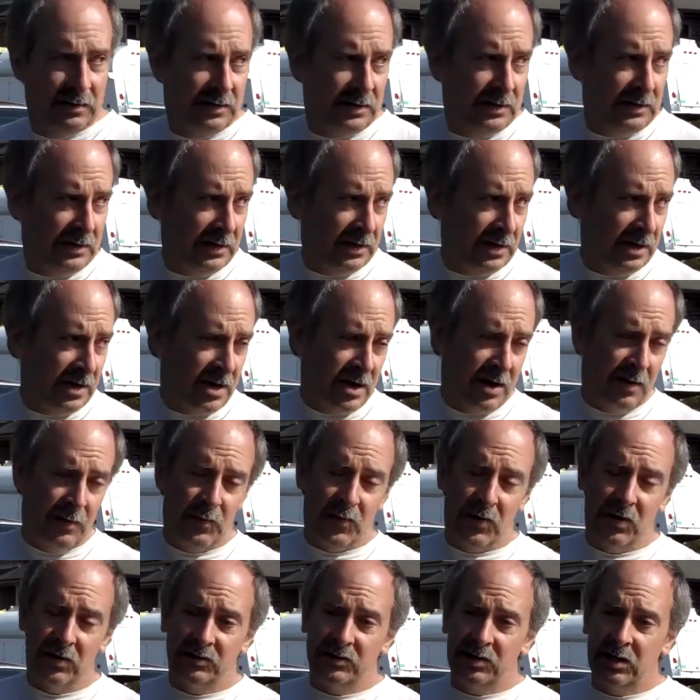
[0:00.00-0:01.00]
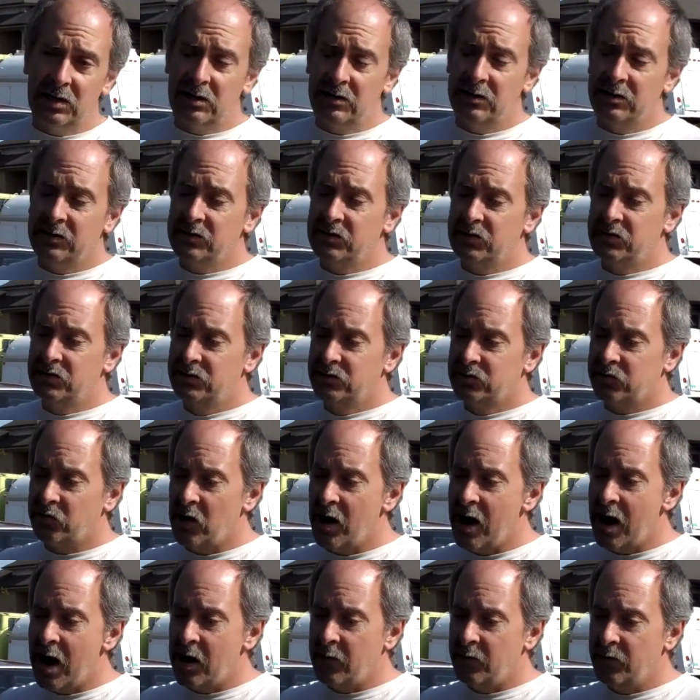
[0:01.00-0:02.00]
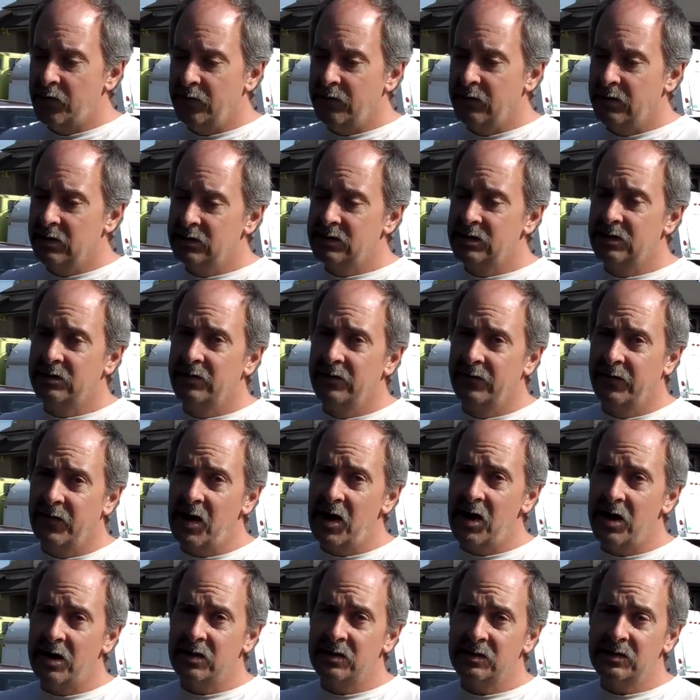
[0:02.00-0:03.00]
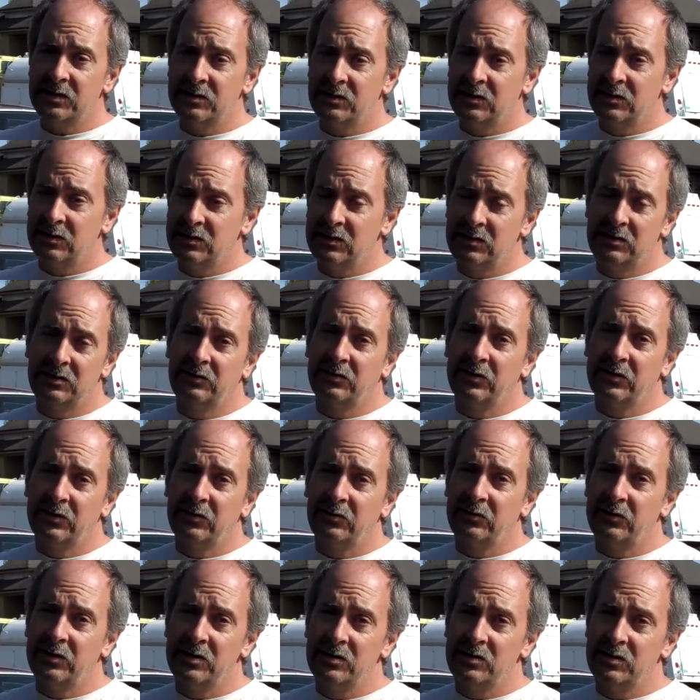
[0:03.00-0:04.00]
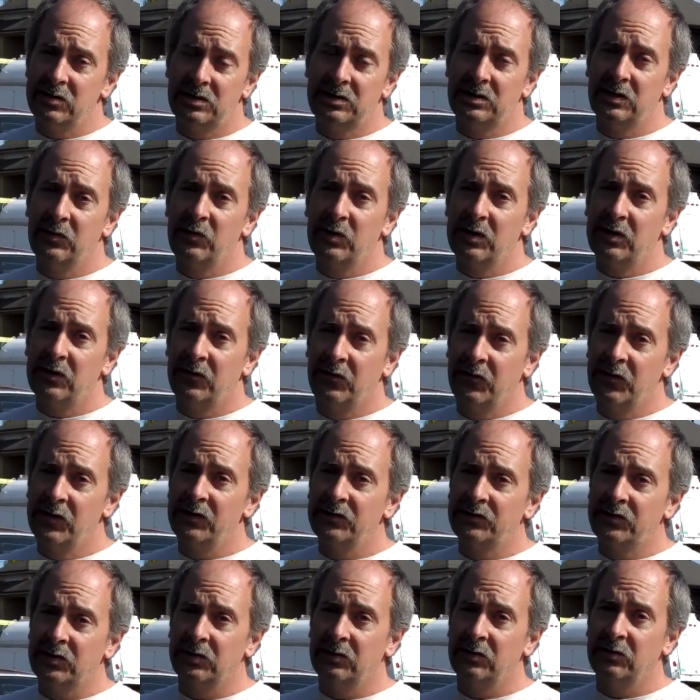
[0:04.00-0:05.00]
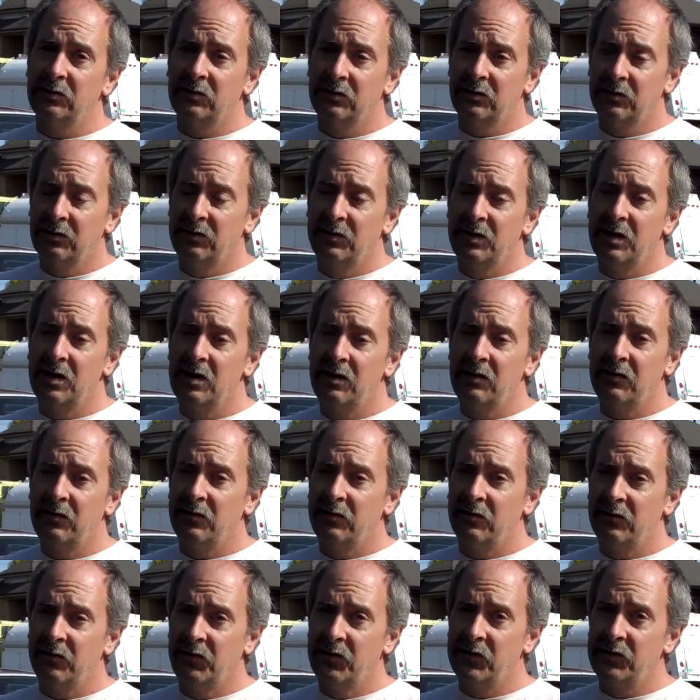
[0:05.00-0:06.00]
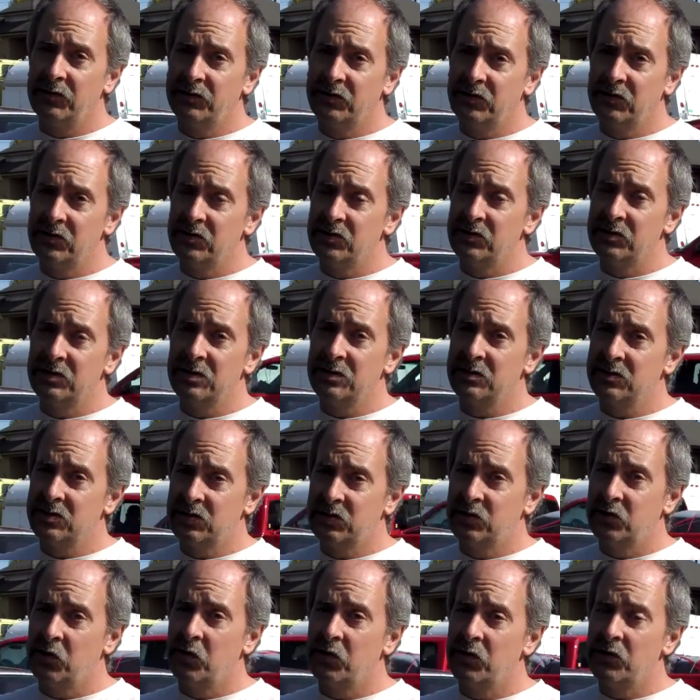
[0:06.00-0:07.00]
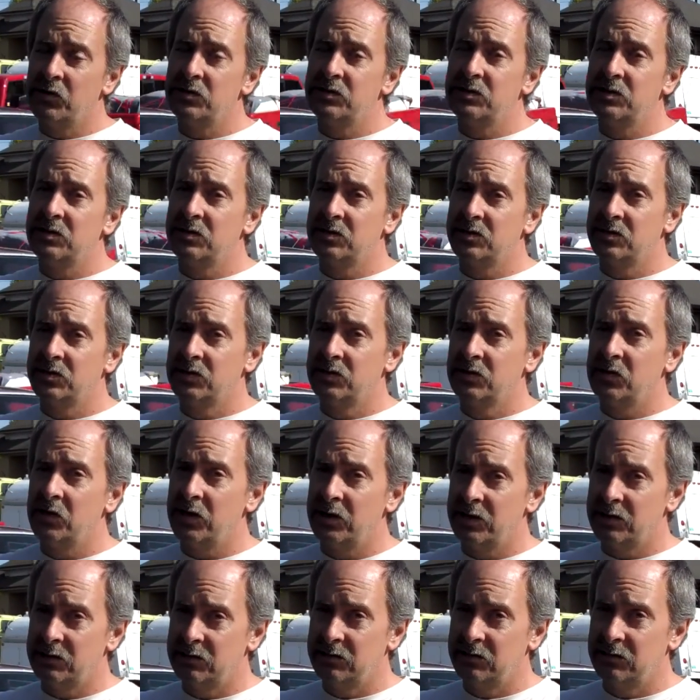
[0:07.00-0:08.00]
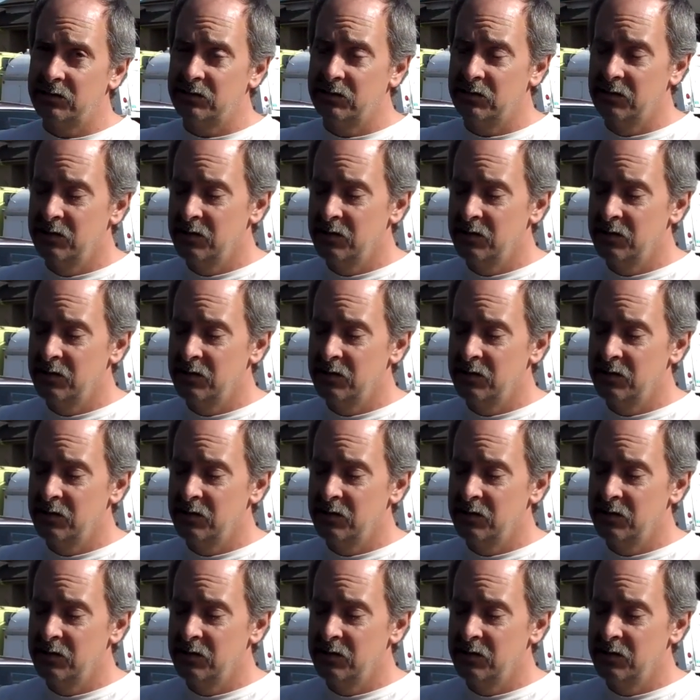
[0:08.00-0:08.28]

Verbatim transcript: the particulate trap is a device that's literally just a big filter that filters and stores soot.